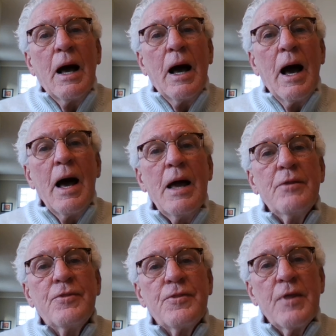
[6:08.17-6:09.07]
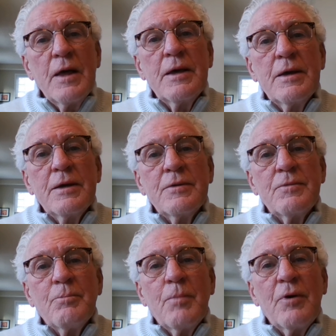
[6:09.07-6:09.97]
I think
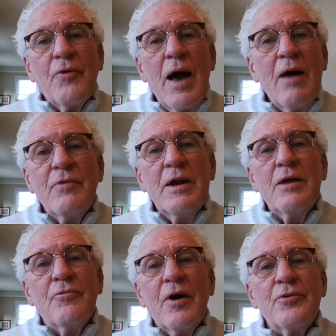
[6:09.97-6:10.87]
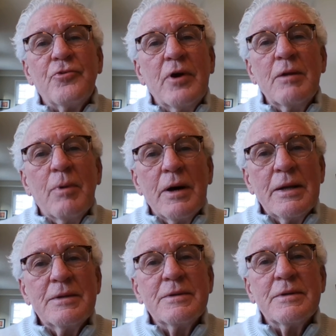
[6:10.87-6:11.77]
if I have any advice for anybody,
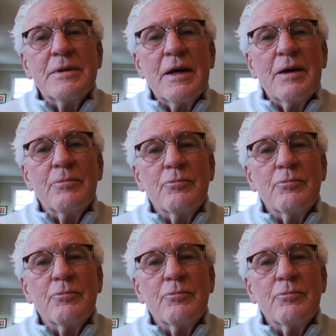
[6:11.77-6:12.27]
and I